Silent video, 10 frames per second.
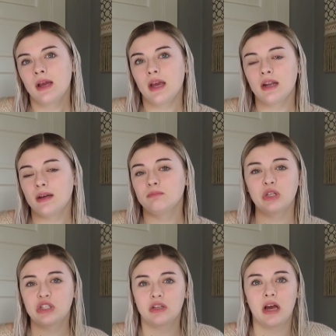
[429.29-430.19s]
And I'm
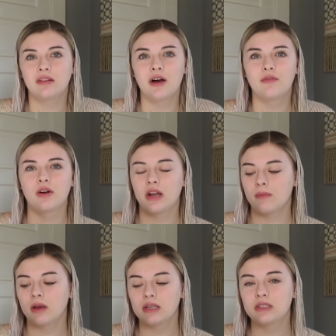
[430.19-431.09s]
just, I love her
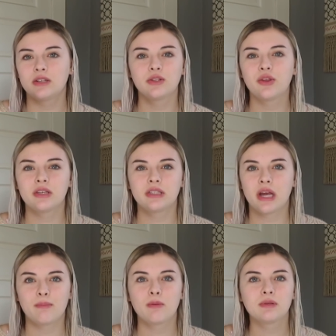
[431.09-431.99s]
name, like still to this day,
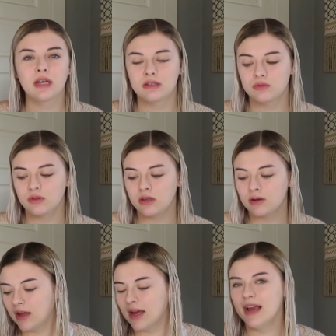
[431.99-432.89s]
I'm obsessed with it.